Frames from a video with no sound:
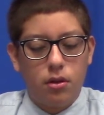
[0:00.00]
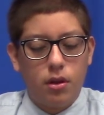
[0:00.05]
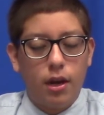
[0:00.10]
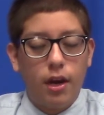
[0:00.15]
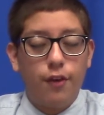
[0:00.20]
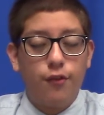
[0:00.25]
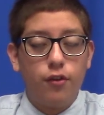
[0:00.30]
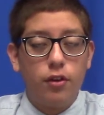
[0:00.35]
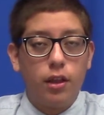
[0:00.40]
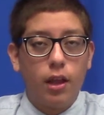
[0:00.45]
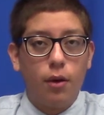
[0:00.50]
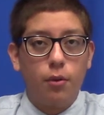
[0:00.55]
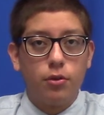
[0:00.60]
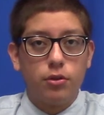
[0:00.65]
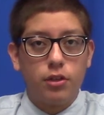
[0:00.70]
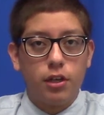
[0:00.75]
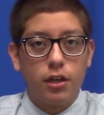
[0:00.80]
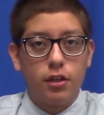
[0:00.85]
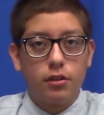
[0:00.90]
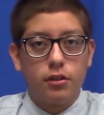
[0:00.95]
Every day will
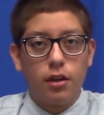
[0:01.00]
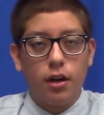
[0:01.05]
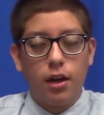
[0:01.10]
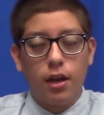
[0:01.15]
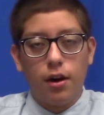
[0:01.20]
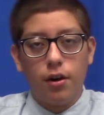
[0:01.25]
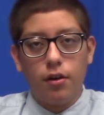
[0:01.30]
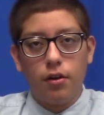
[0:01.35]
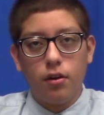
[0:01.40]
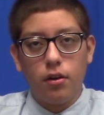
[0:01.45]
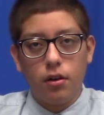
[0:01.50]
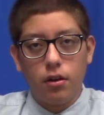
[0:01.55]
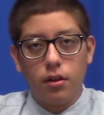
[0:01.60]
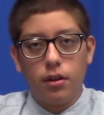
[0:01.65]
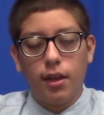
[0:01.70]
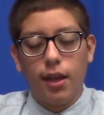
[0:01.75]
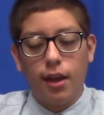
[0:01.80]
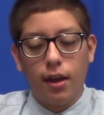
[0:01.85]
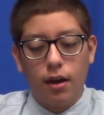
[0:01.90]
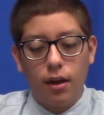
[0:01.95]
change the letter
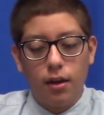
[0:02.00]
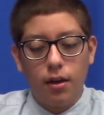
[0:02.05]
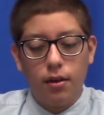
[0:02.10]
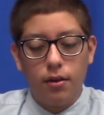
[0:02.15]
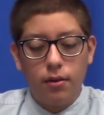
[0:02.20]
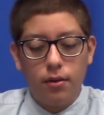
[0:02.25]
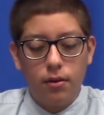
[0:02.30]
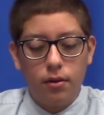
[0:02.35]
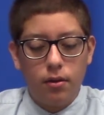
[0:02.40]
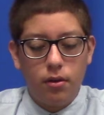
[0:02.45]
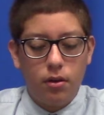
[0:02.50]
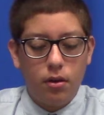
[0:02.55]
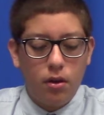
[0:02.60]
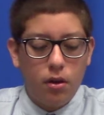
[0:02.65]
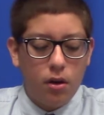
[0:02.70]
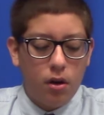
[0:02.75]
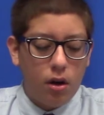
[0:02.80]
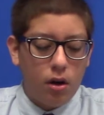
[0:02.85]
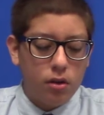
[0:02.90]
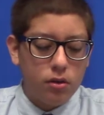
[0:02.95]
daily.
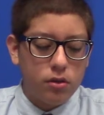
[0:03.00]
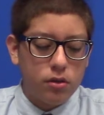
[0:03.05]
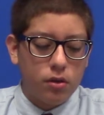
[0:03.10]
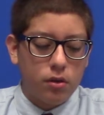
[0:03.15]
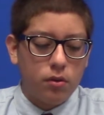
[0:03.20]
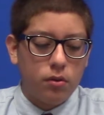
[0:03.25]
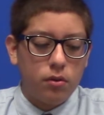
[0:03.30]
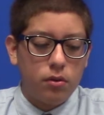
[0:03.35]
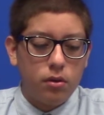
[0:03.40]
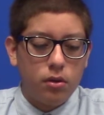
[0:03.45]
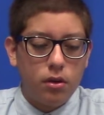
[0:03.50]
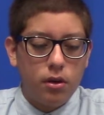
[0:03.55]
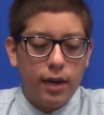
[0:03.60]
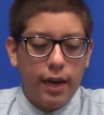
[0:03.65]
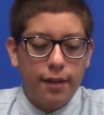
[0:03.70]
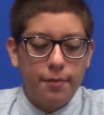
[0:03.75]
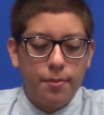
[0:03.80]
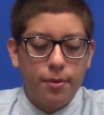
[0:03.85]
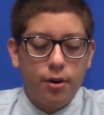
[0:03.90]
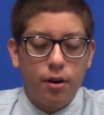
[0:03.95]
Also,
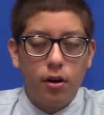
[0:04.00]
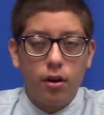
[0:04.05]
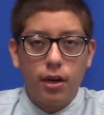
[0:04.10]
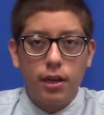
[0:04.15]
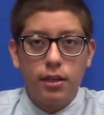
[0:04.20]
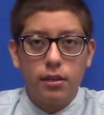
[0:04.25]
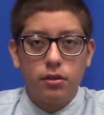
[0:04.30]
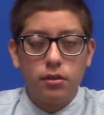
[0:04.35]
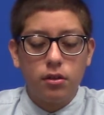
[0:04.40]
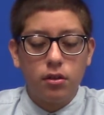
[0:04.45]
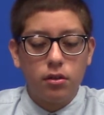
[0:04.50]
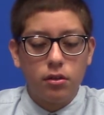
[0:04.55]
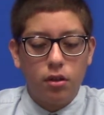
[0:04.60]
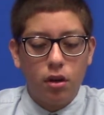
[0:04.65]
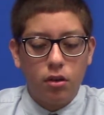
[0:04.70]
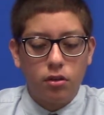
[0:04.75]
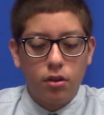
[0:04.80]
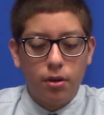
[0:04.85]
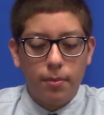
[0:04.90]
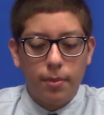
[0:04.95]
last but not least,
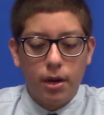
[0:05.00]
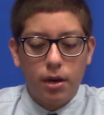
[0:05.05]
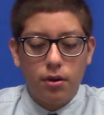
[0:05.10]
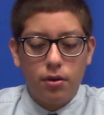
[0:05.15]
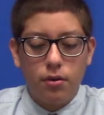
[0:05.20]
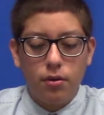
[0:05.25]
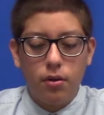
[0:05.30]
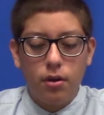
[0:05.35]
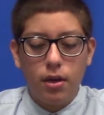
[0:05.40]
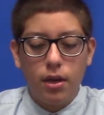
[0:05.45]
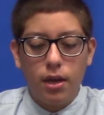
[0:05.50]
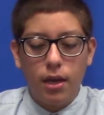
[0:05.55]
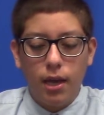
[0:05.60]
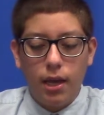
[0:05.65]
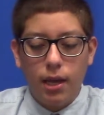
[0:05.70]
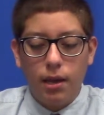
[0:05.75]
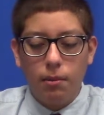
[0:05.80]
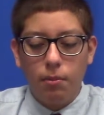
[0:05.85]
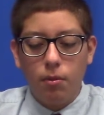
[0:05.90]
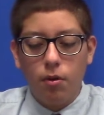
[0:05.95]
Dr. Michael
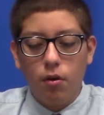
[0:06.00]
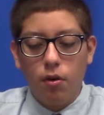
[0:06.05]
M.